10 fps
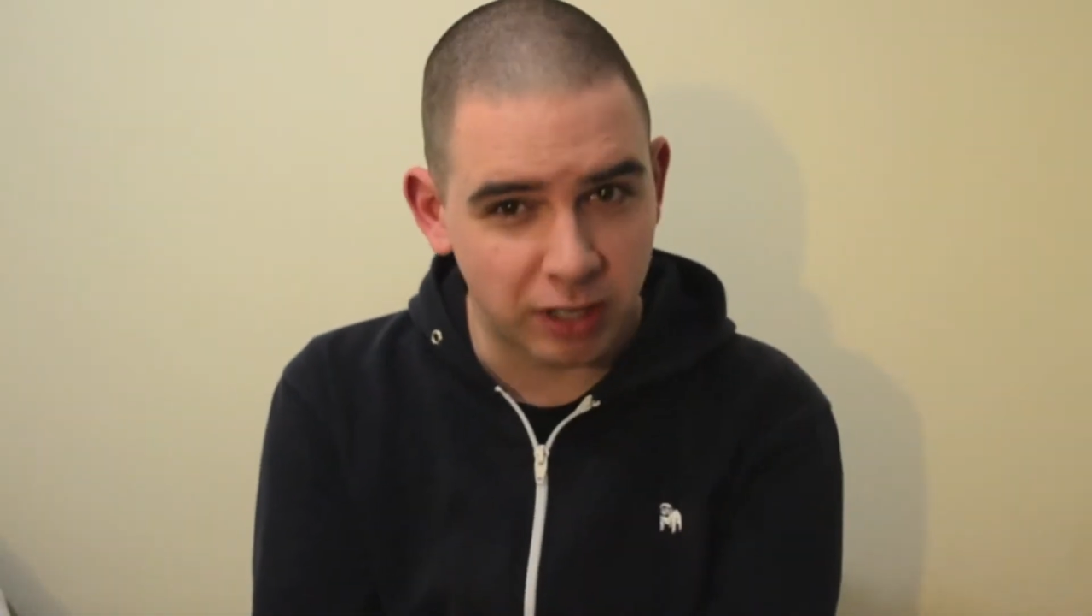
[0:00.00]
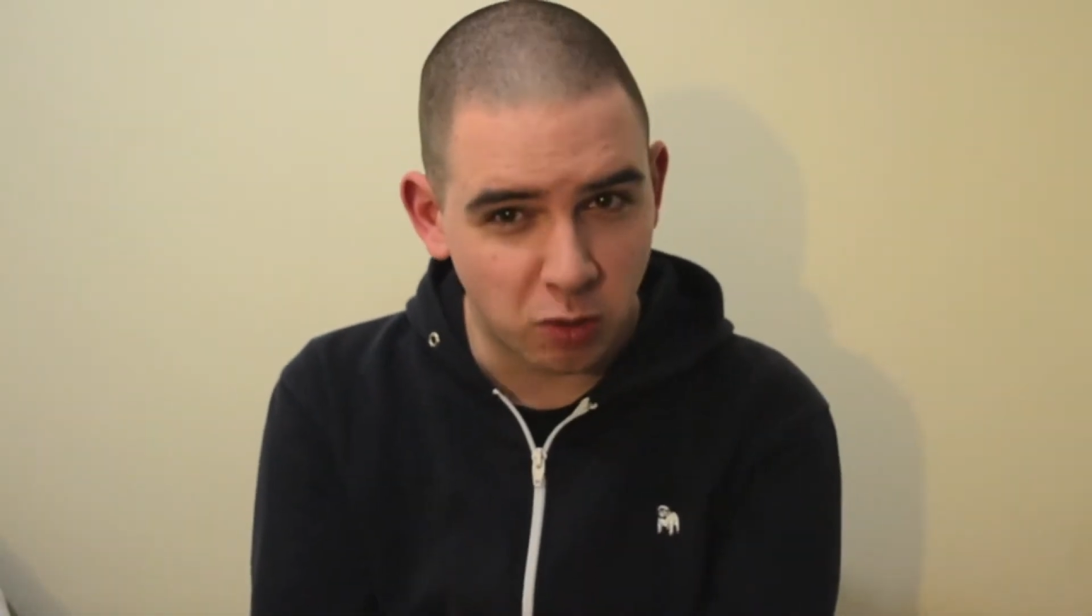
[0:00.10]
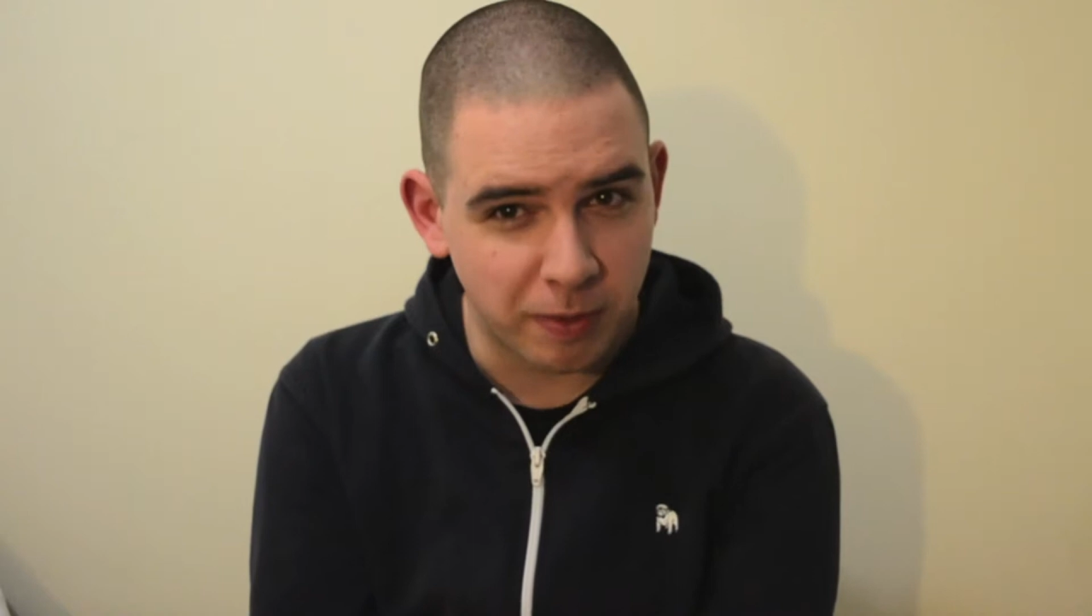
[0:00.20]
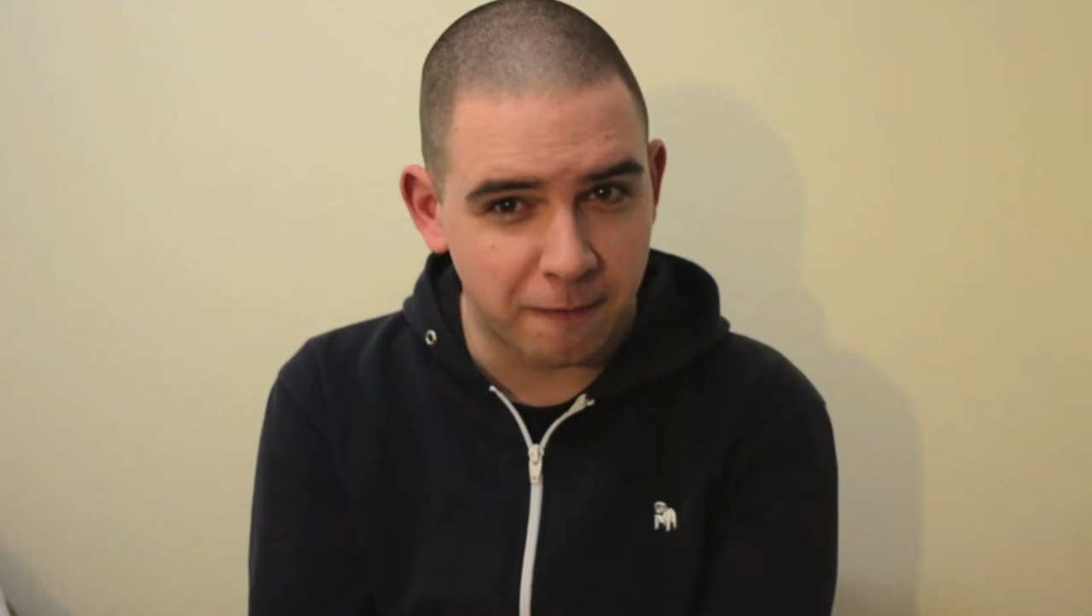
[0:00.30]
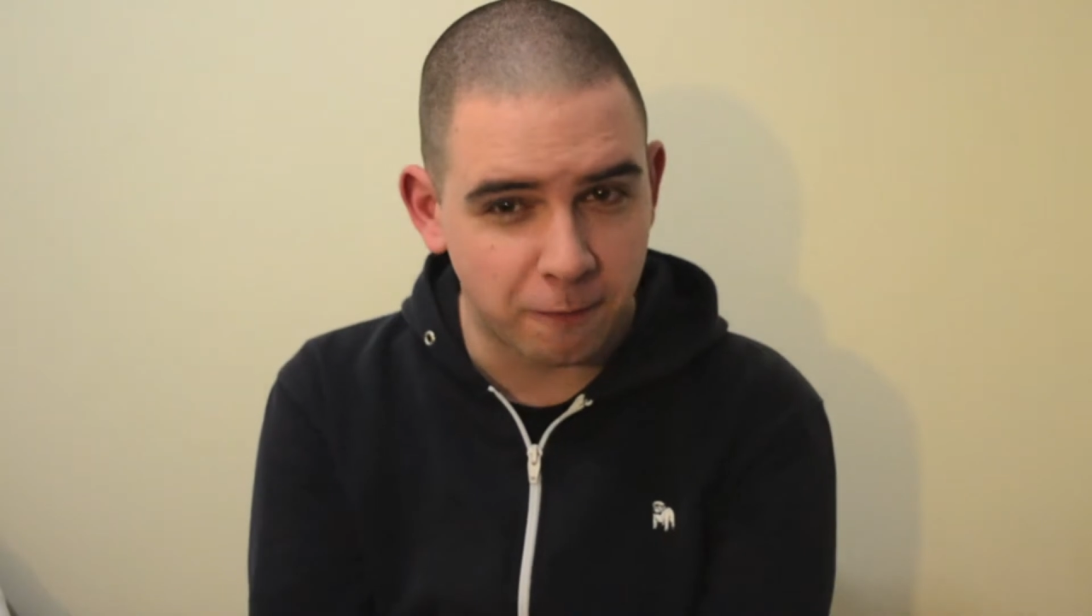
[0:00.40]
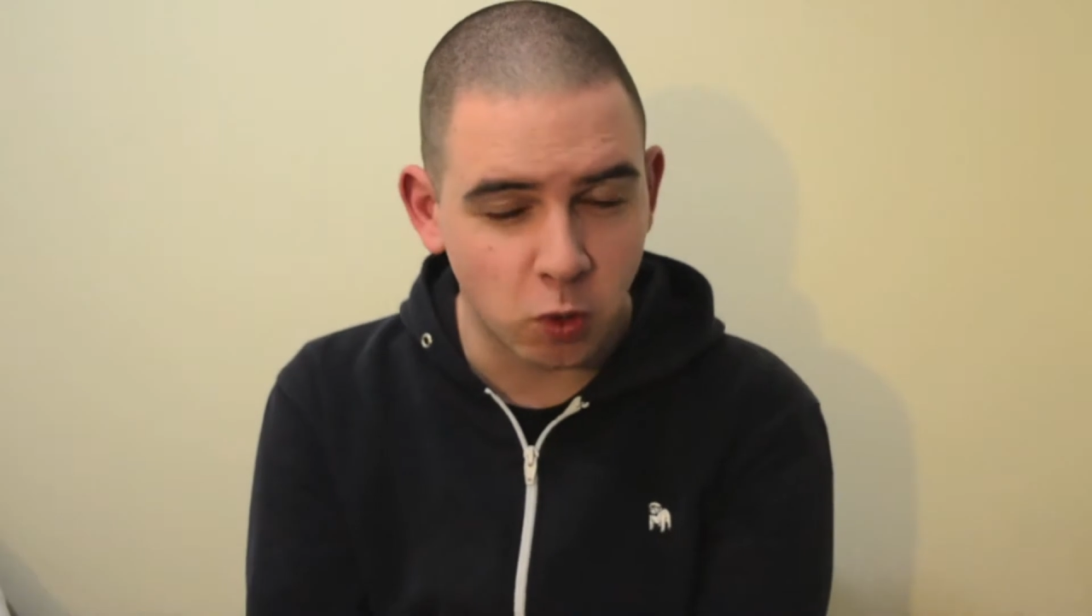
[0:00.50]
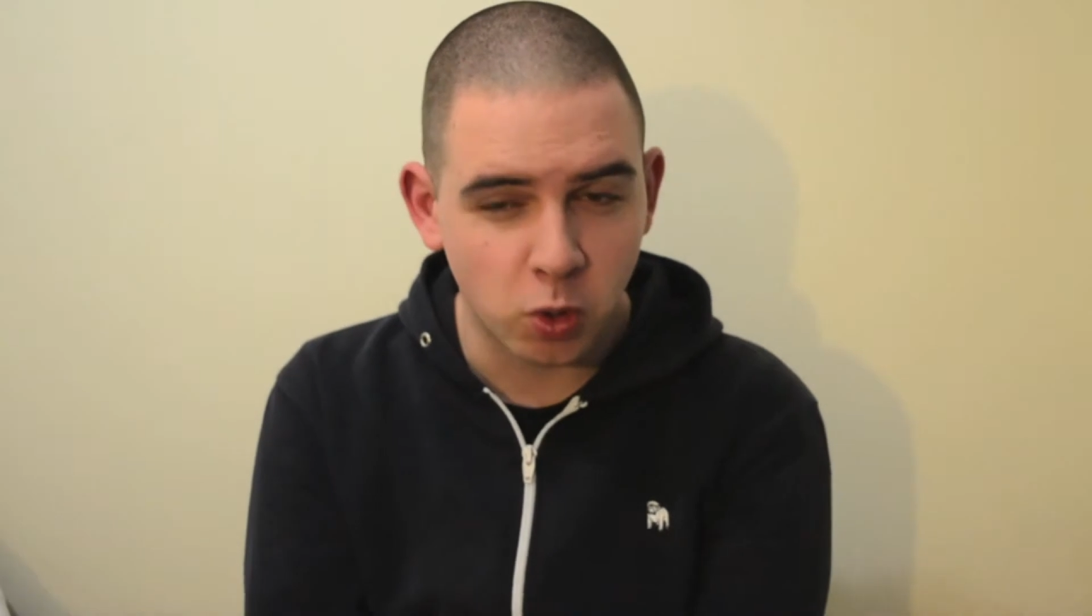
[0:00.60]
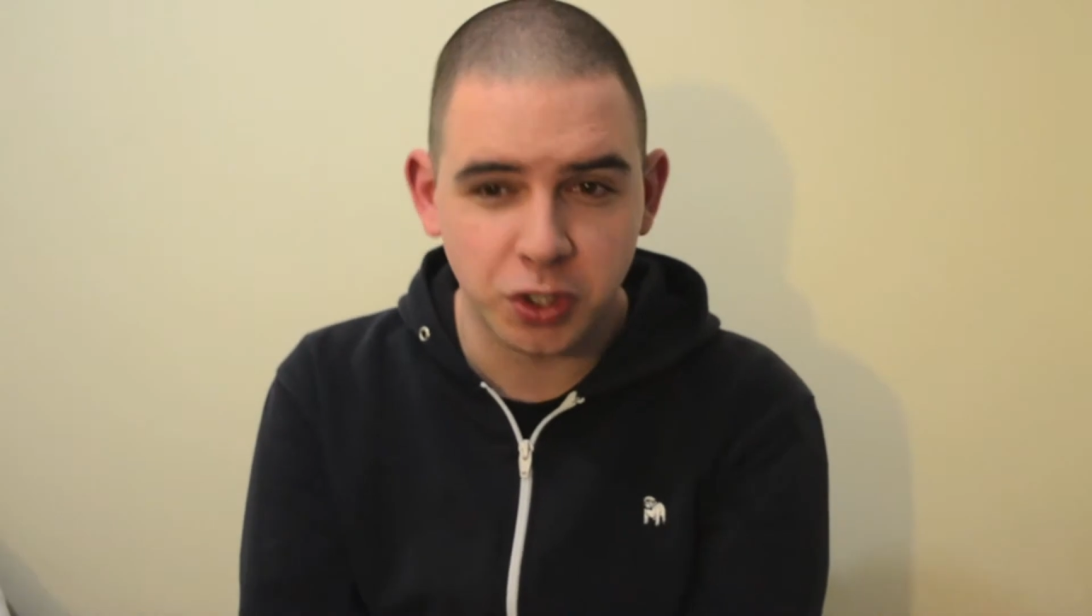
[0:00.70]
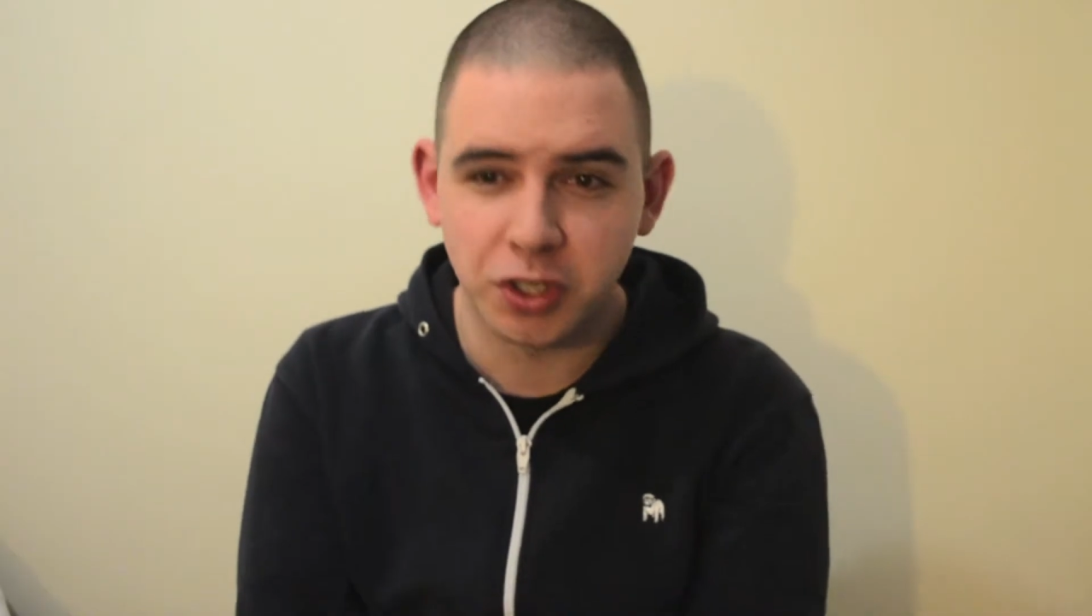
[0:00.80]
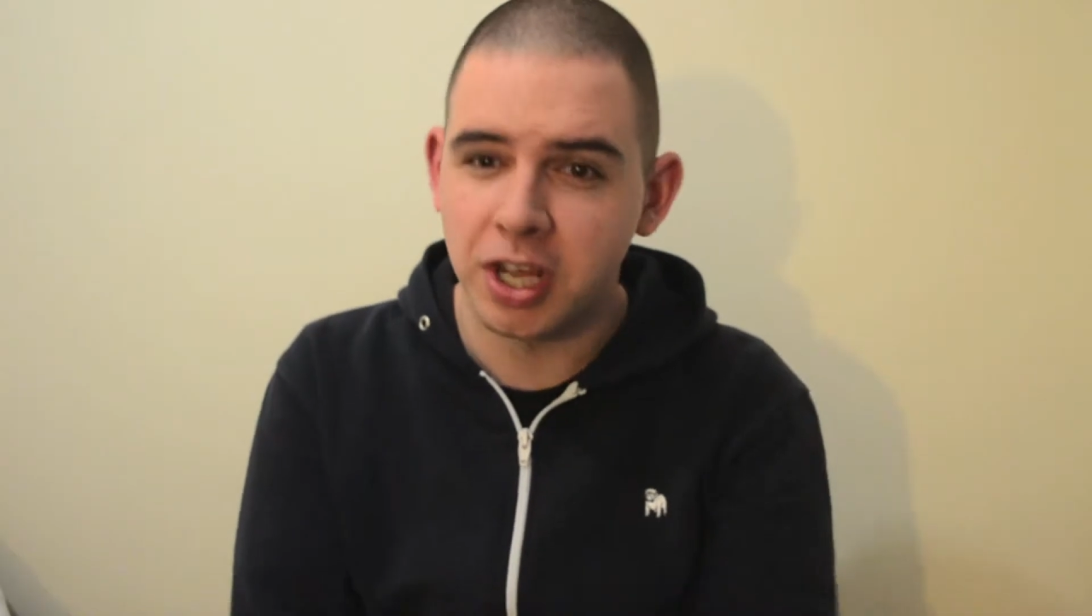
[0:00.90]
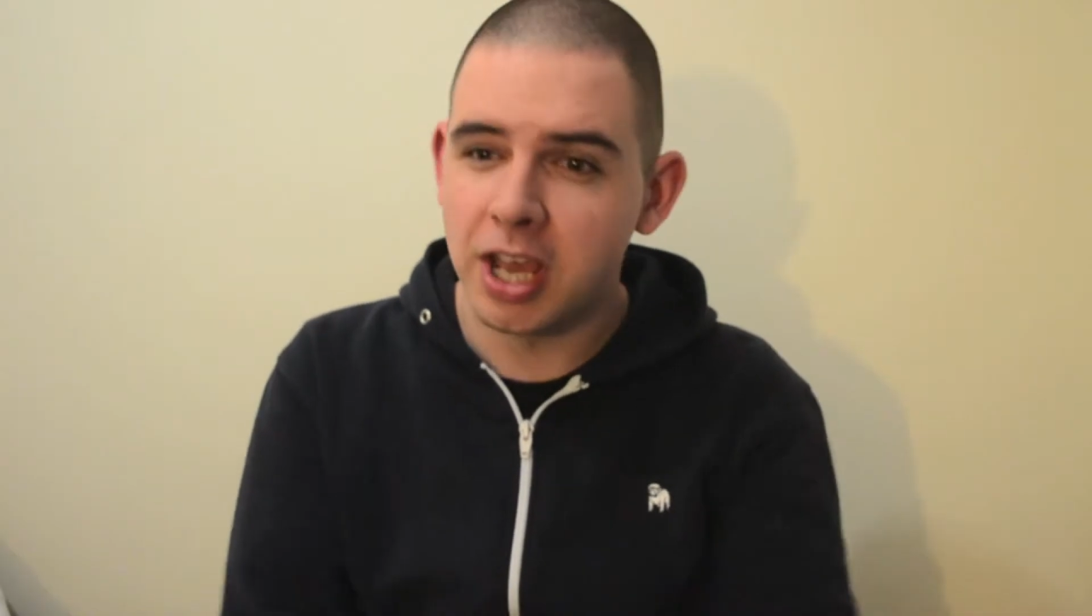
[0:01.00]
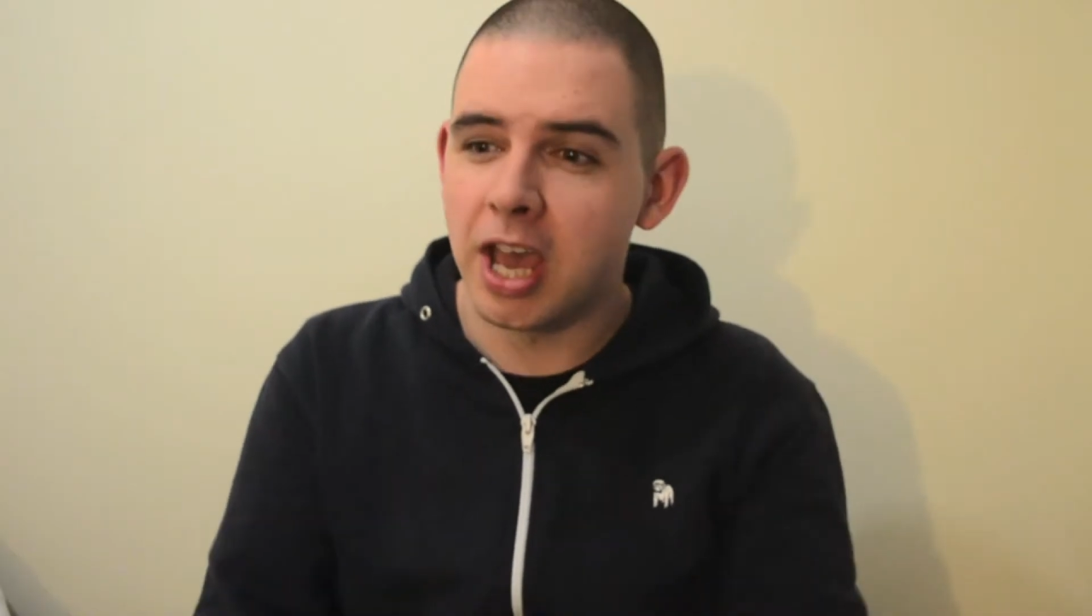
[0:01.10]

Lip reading: little bit forced,